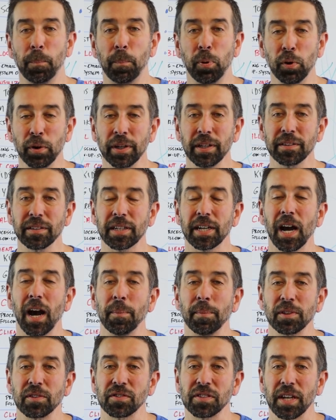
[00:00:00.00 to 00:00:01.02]
put in the
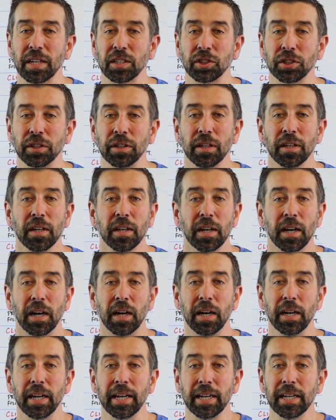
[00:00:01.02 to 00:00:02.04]
comments section
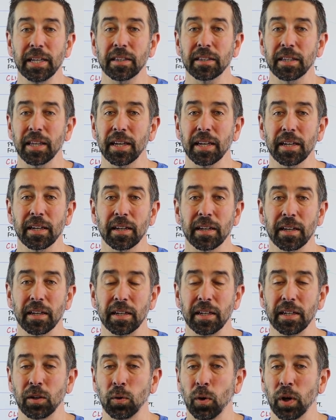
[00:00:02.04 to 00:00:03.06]

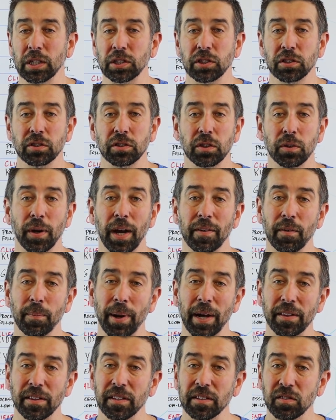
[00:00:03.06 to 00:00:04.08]
any questions that you have
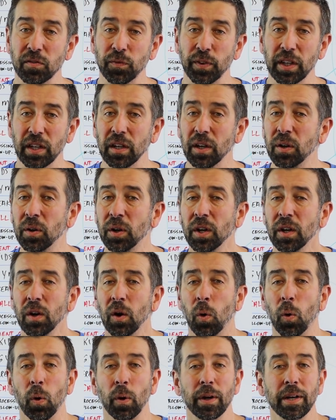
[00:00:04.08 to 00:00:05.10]
about this video,
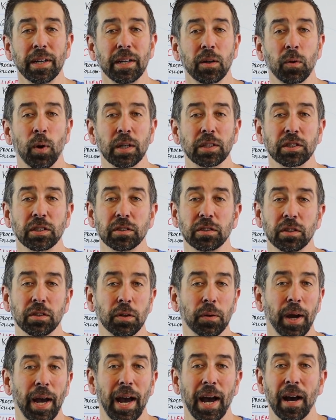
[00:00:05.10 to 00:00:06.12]
or any questions that
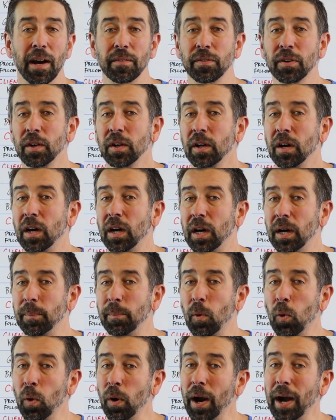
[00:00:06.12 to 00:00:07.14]
you have
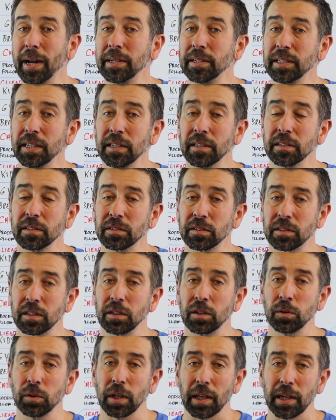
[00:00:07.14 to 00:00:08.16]
or ideas
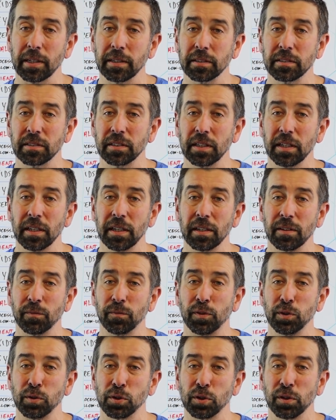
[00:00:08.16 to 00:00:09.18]
that you would like to see
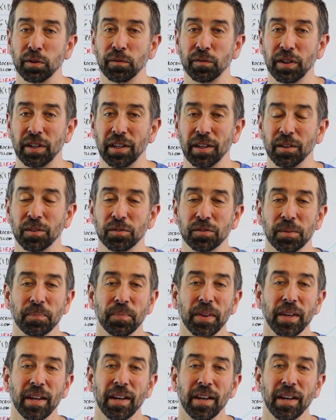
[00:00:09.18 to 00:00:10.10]
in future videos.